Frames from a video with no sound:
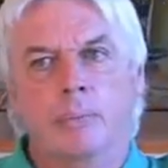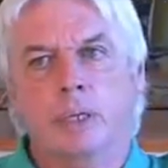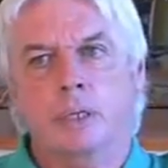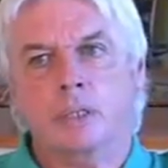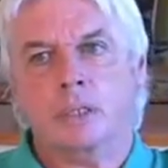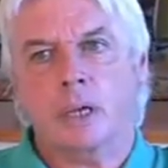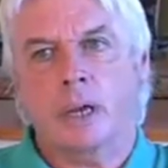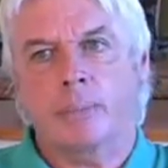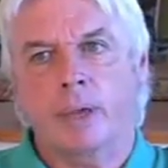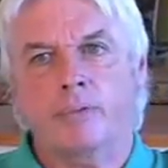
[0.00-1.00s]
Because
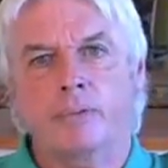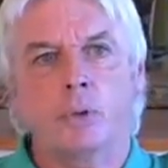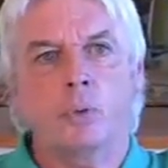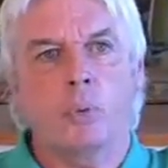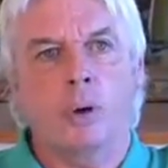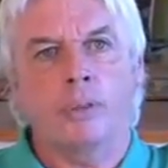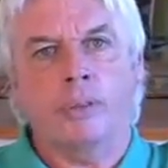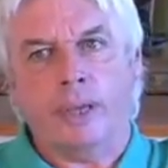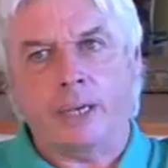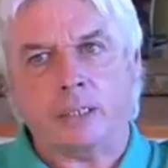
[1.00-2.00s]
if you
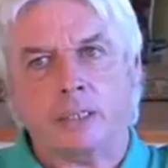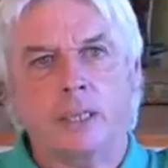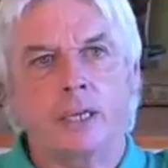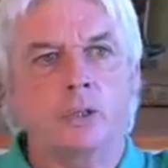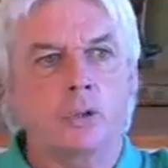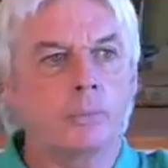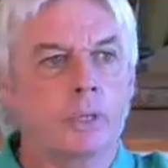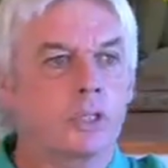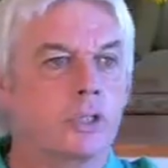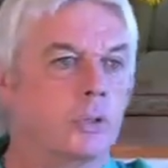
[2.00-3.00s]
want this, then you
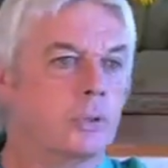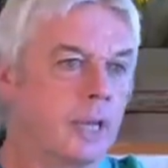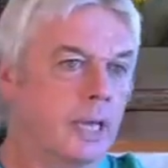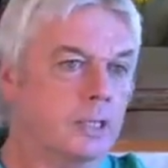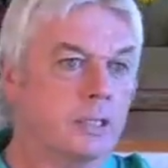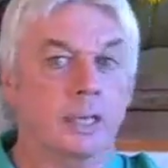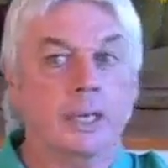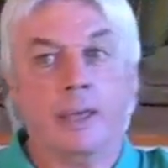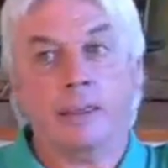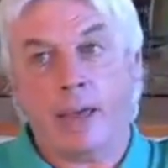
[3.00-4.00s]
must do this to
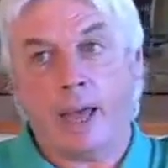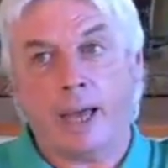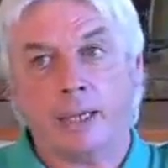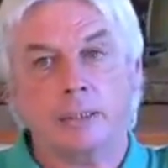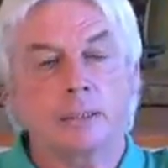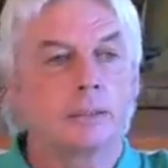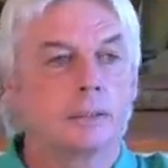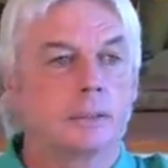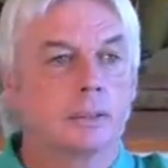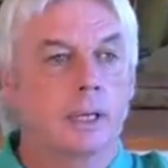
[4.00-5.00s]
get that.
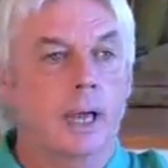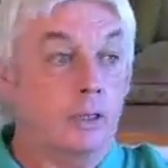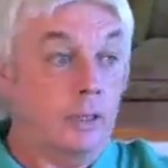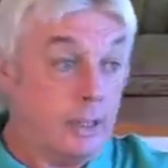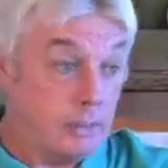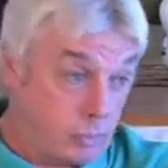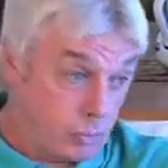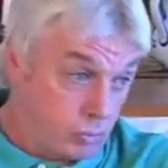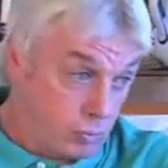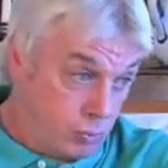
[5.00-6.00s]
And
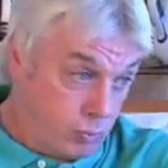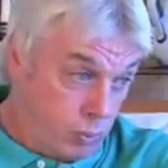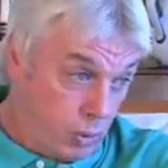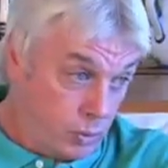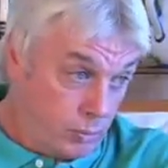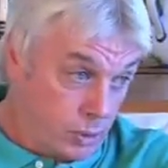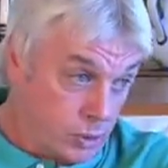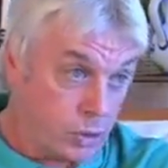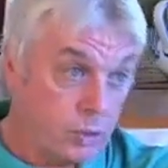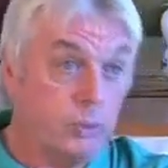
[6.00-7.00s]
what you
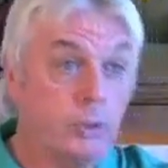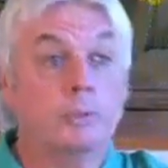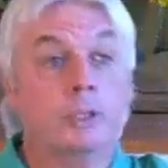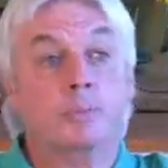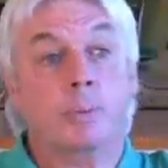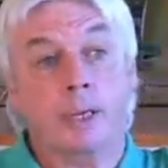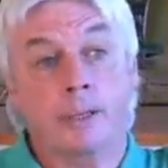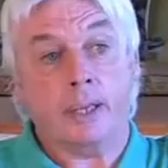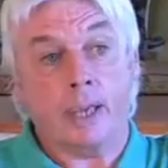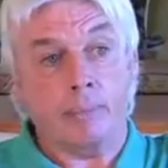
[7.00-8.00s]
must do, you must
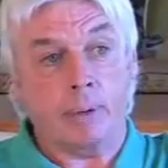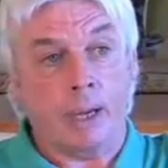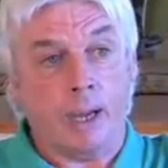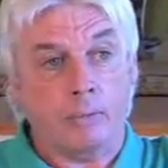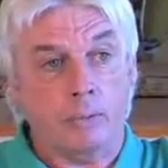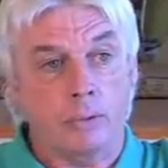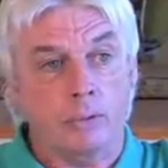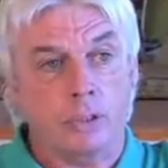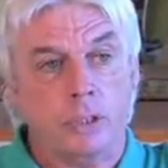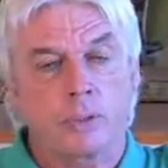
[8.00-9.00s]
the game by our
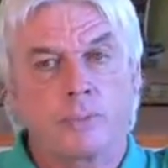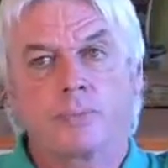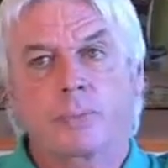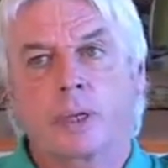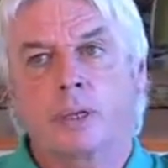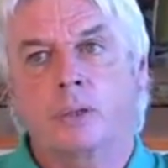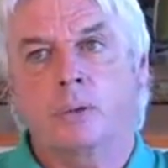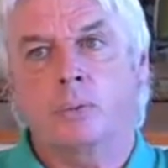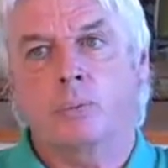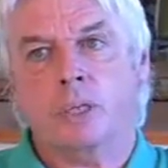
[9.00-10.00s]
rules.
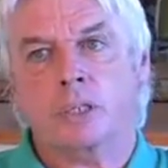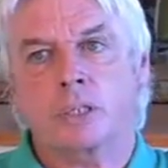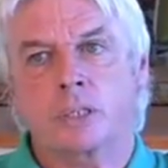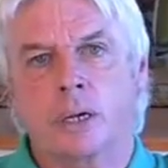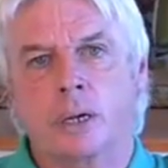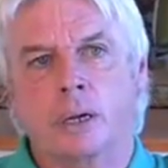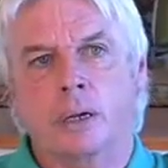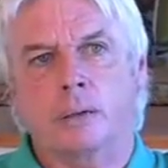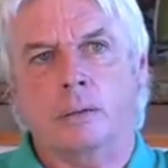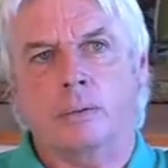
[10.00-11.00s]
You must,
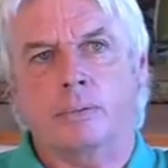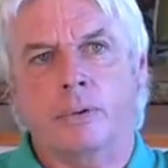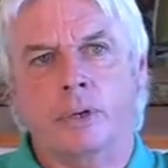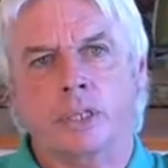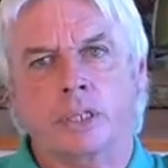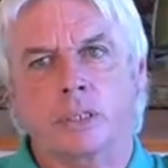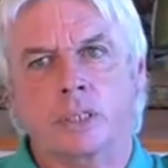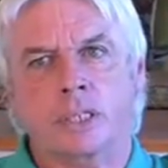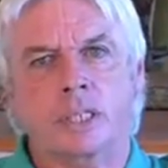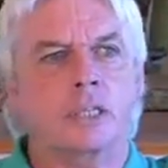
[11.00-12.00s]
for
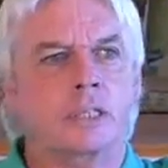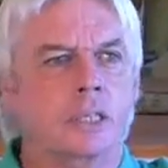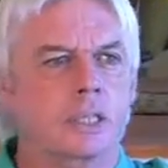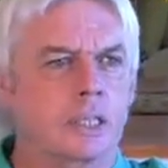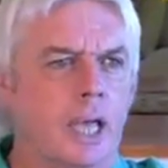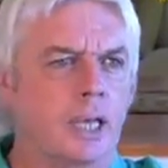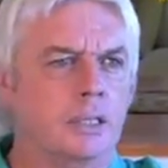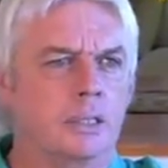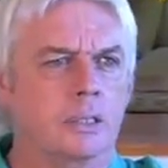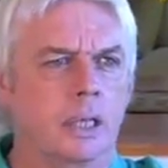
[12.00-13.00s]
instance, see
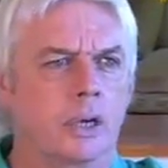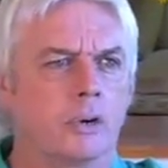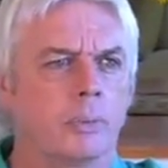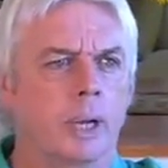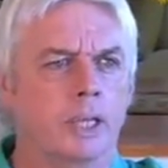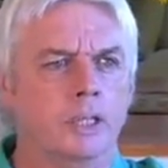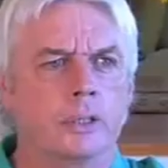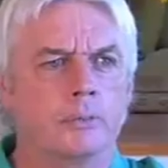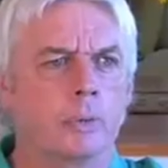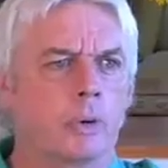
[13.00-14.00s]
success as the
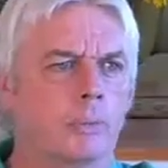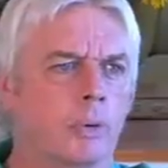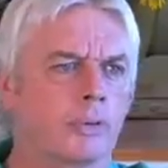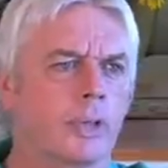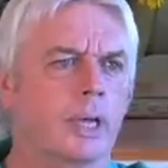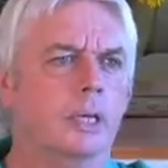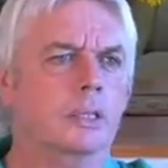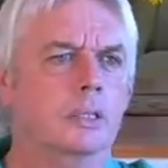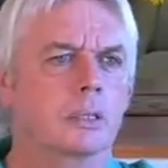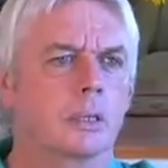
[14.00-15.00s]
accumulation of more and more
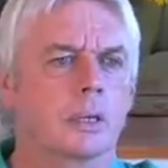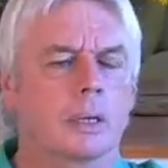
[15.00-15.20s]
things.